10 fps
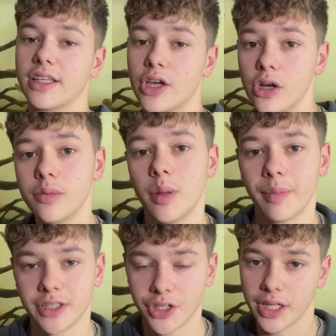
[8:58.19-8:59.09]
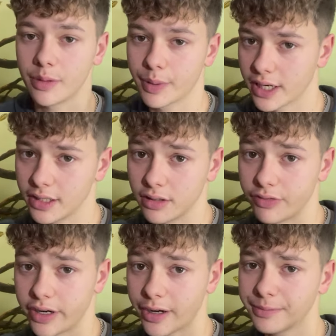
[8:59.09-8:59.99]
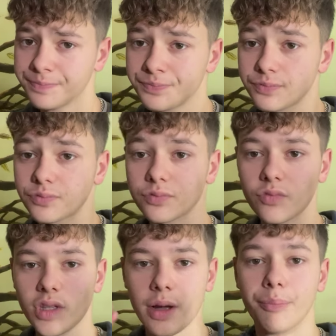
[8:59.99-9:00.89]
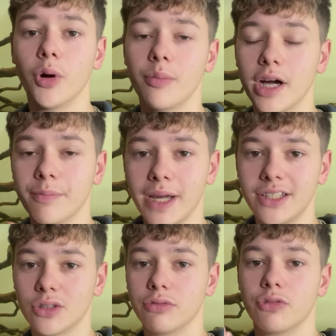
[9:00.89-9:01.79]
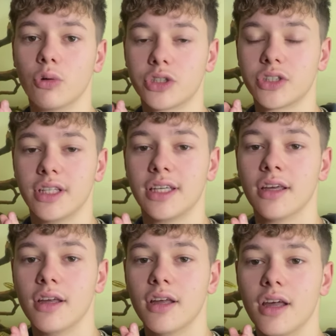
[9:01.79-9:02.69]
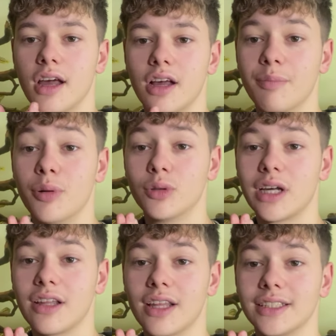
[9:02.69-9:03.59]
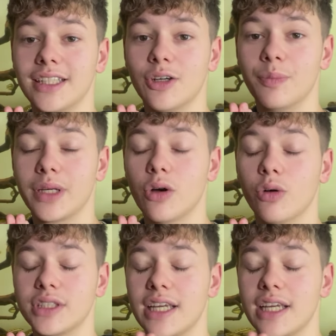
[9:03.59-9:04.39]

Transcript: You heard me mention it at the beginning of the video, but my mate unfortunately pulled out of that deal because